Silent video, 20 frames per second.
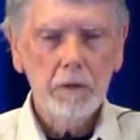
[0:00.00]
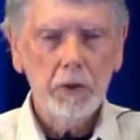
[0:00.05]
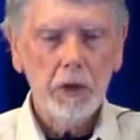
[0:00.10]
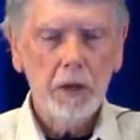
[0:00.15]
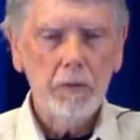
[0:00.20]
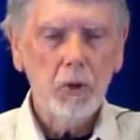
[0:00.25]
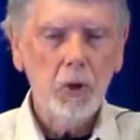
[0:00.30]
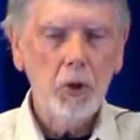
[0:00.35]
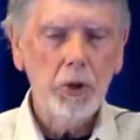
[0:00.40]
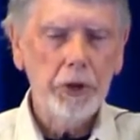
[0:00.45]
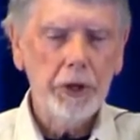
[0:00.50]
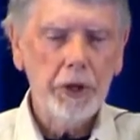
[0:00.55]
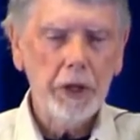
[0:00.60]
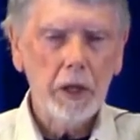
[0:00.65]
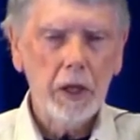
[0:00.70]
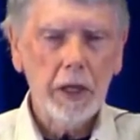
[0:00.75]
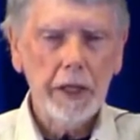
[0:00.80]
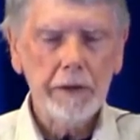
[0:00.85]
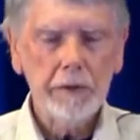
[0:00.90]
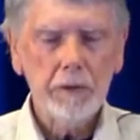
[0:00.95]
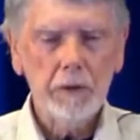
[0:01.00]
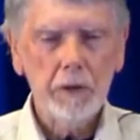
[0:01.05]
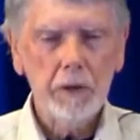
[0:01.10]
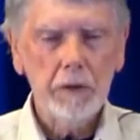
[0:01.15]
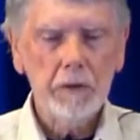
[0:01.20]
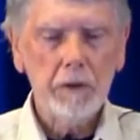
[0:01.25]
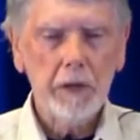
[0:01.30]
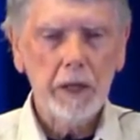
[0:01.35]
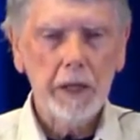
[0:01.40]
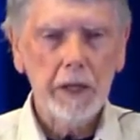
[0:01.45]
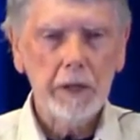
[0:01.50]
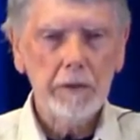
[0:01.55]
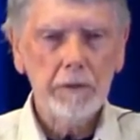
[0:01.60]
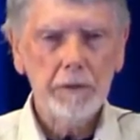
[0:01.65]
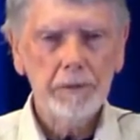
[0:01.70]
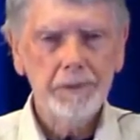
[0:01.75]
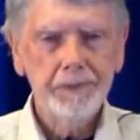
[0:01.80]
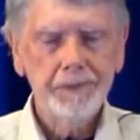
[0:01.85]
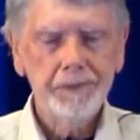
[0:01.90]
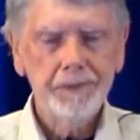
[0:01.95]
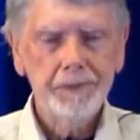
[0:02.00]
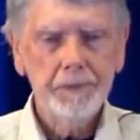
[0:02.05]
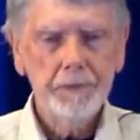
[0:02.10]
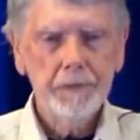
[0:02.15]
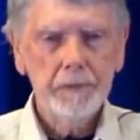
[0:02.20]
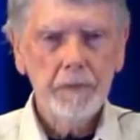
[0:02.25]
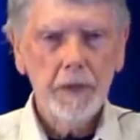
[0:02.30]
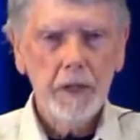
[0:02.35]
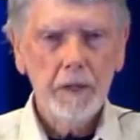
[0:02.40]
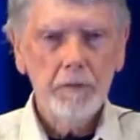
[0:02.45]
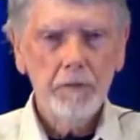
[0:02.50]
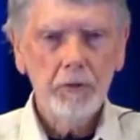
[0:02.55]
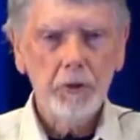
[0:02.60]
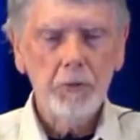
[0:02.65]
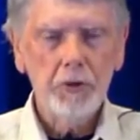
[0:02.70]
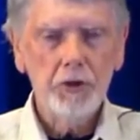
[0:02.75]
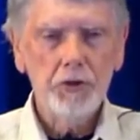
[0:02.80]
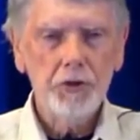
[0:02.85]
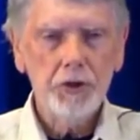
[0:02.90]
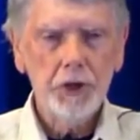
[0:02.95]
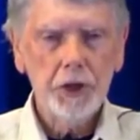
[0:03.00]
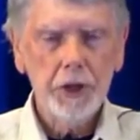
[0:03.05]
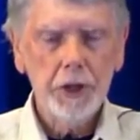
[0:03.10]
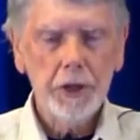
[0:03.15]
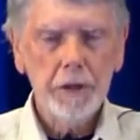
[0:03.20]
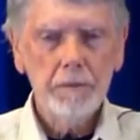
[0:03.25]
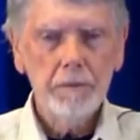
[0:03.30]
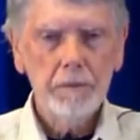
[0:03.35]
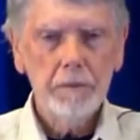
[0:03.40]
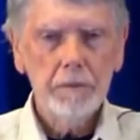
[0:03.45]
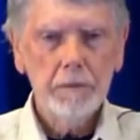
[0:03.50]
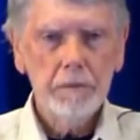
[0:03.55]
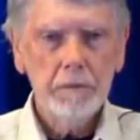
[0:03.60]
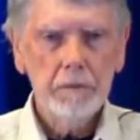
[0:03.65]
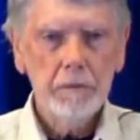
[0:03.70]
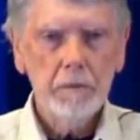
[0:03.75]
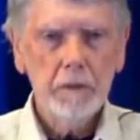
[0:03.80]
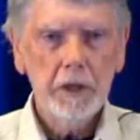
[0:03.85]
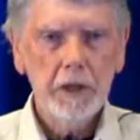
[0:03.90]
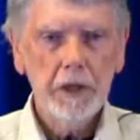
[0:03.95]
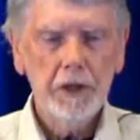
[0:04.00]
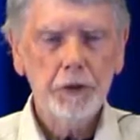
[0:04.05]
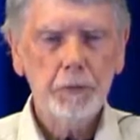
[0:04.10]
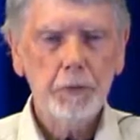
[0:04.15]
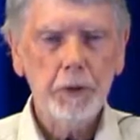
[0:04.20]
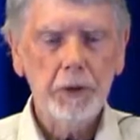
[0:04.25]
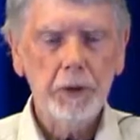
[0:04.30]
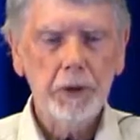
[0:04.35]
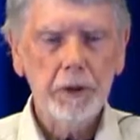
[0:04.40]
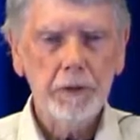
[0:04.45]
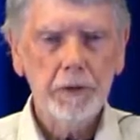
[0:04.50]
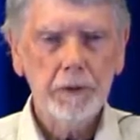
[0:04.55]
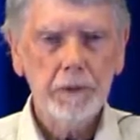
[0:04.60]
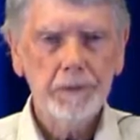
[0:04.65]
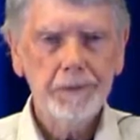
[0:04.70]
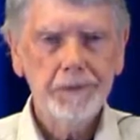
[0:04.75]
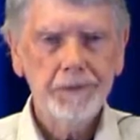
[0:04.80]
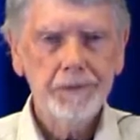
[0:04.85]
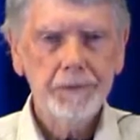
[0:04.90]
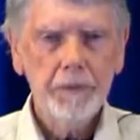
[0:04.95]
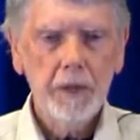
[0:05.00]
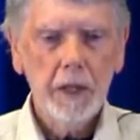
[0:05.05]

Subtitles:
So I'm learning likes and dislikes from the sheer experience.